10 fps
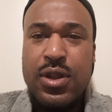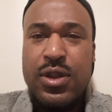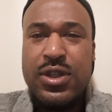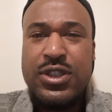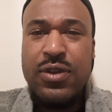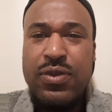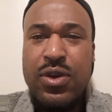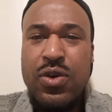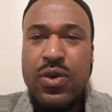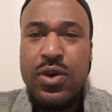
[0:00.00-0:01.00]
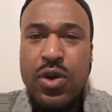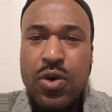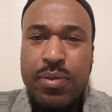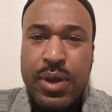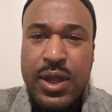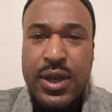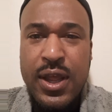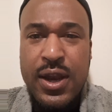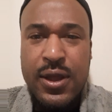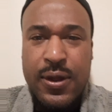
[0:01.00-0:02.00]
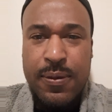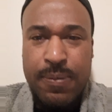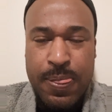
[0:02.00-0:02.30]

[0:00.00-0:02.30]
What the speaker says: there's something going on, man, that I